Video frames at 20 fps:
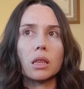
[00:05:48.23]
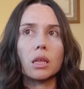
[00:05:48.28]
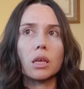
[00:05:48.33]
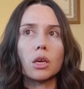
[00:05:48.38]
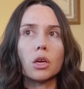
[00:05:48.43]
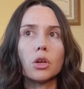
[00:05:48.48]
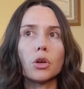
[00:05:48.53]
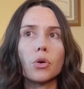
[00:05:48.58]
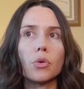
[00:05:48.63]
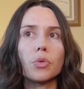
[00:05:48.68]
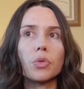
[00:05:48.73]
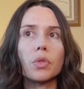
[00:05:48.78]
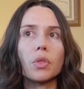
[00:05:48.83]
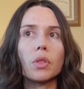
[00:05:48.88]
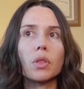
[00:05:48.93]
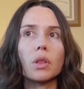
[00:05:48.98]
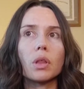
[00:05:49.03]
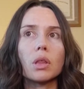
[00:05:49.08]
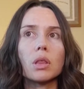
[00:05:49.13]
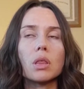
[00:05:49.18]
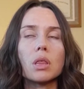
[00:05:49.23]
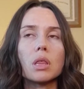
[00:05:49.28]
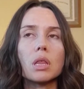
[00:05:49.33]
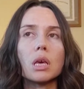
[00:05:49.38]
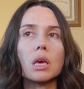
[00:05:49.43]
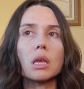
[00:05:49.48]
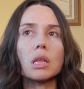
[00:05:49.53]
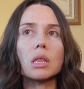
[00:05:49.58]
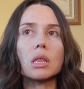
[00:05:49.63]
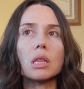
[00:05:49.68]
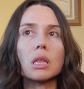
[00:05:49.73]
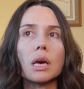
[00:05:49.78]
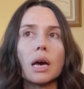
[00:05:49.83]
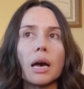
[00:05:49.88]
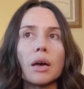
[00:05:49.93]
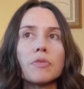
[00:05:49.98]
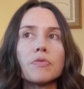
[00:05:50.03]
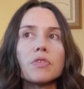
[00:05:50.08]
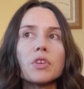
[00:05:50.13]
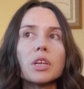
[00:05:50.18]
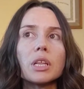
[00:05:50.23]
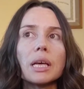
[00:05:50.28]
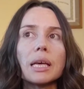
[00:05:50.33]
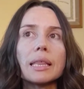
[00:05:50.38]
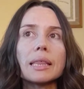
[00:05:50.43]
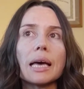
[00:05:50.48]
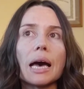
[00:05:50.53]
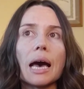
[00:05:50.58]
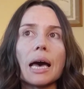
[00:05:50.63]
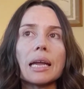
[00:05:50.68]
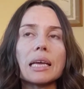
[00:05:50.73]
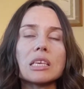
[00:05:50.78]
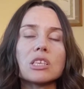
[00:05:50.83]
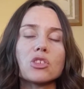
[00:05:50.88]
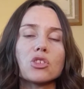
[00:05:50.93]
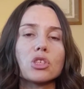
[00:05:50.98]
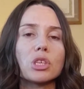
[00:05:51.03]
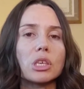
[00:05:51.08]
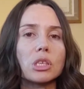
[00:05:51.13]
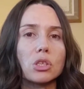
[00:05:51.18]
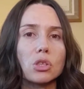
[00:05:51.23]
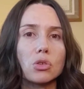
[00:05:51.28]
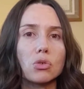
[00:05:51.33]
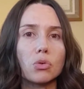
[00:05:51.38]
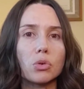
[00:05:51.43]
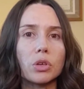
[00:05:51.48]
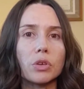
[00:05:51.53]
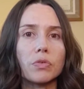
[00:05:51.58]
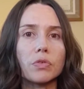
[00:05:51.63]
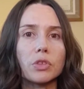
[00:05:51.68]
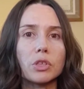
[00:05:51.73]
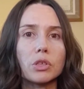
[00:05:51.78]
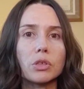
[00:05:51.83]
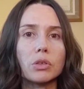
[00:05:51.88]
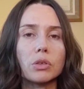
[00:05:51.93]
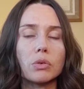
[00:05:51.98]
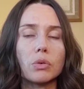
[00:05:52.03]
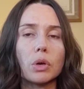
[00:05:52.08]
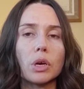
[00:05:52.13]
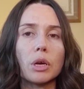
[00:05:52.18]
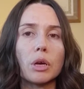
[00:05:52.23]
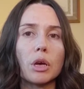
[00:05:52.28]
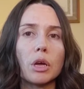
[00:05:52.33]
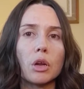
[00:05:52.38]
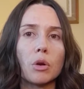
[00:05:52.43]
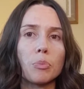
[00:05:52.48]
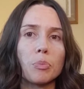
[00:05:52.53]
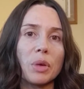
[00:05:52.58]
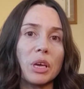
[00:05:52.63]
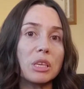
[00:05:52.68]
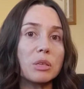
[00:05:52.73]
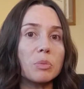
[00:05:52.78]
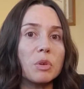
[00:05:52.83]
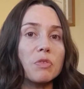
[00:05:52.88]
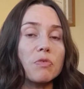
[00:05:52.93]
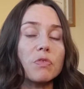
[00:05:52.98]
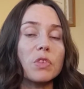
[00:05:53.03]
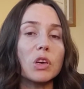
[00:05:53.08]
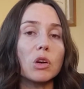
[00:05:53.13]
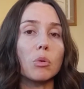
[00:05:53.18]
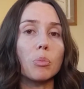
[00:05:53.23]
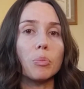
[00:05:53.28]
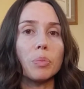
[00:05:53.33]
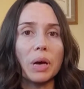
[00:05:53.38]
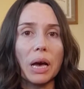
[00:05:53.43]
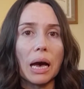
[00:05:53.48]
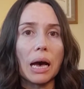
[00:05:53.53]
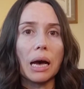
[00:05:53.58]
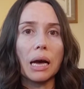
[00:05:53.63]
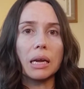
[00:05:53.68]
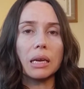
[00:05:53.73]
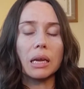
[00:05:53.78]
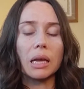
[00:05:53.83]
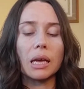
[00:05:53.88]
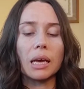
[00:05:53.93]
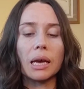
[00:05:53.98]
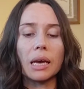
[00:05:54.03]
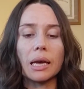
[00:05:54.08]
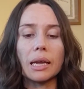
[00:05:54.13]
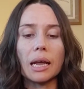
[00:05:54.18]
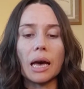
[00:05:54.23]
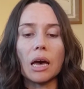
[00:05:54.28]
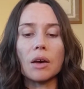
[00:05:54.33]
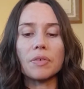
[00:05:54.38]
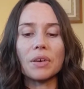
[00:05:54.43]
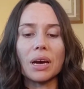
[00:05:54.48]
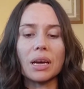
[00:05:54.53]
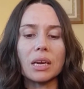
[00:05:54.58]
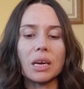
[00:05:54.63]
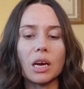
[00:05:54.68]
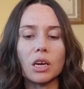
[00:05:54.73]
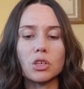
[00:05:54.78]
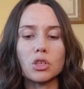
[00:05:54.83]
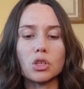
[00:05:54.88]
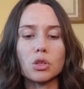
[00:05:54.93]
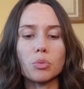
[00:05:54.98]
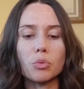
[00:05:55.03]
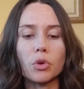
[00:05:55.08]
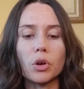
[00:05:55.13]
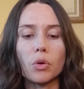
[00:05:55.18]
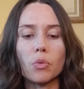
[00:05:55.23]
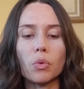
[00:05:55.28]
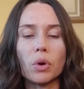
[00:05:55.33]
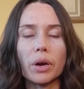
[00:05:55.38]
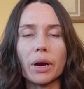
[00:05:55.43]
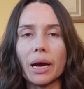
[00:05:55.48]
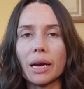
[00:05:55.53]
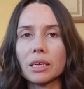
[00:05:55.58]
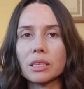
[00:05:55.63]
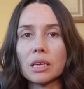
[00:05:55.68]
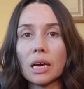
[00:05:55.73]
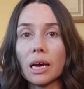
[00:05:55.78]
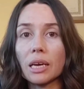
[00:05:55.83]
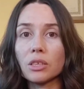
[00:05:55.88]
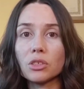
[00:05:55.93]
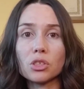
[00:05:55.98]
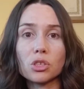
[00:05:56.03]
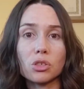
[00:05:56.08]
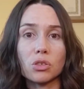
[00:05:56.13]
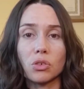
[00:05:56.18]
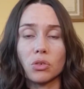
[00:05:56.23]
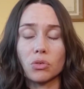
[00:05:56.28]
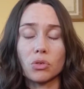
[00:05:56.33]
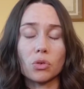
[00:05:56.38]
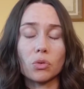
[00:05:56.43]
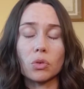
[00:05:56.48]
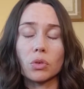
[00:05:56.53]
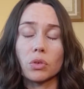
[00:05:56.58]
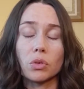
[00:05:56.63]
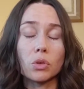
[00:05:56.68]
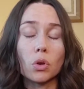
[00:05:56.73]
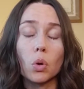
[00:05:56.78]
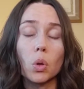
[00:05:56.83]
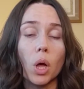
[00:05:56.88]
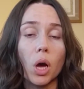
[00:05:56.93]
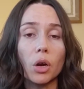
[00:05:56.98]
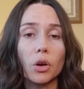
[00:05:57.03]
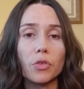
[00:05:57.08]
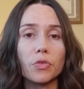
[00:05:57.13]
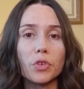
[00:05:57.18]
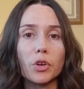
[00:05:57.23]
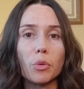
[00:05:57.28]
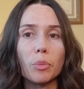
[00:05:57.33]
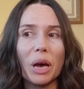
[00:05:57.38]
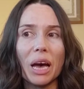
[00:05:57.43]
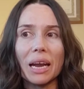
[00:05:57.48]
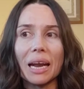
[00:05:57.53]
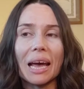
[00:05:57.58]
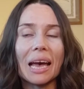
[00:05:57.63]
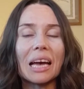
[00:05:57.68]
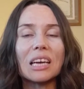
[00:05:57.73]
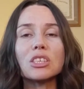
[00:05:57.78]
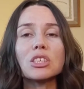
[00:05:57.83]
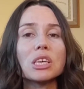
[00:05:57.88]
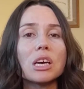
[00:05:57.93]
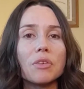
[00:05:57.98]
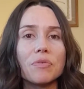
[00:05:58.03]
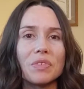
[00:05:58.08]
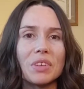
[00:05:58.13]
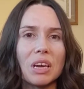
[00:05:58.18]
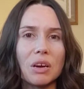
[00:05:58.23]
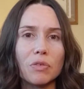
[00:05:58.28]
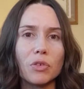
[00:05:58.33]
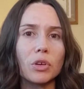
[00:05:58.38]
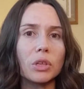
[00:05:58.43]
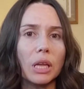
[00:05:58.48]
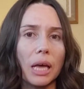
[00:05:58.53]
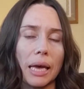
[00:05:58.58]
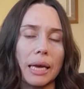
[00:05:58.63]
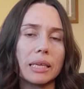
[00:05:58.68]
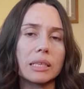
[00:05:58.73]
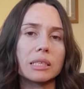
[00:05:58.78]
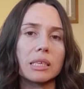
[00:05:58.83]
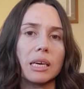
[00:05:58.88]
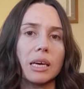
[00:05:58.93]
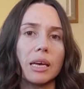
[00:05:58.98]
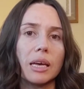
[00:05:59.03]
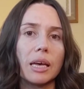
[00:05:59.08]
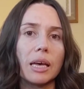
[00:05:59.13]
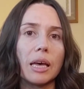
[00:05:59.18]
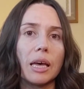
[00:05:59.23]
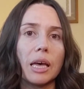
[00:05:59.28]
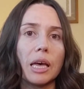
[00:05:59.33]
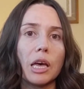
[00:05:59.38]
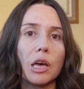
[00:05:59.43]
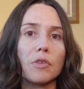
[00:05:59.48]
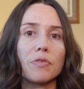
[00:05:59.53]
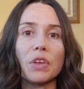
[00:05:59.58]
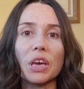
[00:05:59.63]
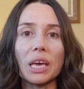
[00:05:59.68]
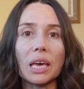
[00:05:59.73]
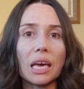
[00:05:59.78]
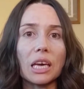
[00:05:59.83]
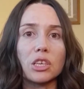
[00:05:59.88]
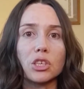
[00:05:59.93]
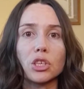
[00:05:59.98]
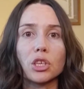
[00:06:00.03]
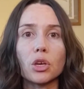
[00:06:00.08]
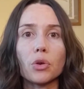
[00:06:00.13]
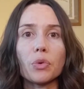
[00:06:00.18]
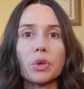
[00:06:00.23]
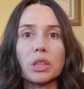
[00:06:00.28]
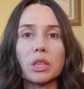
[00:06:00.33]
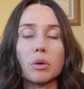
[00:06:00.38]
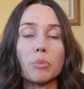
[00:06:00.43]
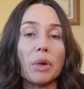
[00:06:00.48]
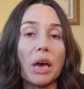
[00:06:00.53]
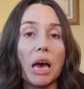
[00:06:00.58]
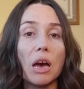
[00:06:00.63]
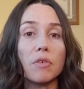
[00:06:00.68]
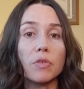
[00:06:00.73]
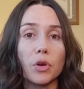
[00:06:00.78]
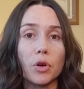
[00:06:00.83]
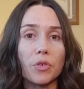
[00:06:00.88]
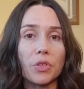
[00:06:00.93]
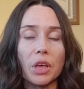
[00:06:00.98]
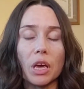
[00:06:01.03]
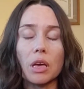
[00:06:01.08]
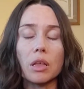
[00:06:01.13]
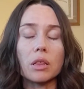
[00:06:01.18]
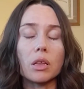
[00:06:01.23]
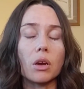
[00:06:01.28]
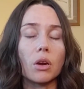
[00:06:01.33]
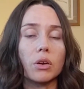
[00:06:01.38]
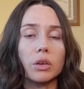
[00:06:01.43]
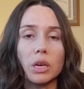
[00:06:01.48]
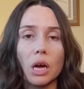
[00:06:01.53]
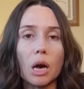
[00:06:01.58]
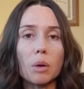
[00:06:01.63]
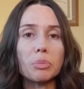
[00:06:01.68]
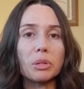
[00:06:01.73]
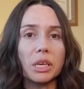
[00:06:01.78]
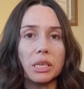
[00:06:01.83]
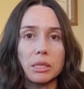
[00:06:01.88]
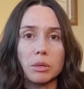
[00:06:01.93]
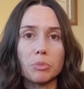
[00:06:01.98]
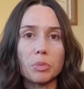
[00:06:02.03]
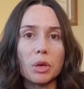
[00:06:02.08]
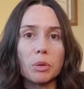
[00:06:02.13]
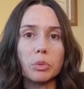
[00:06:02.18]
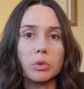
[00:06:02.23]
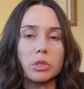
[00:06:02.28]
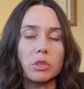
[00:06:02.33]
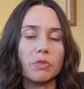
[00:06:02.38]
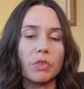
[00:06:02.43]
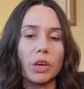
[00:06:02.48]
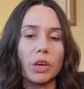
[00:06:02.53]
you know, I feel like that is just sort of it makes me feel bad. And I've kind of gotten to the point where I just don't no longer feel bad. I actually have never liked vacationing with them ever. They are not pleasant people to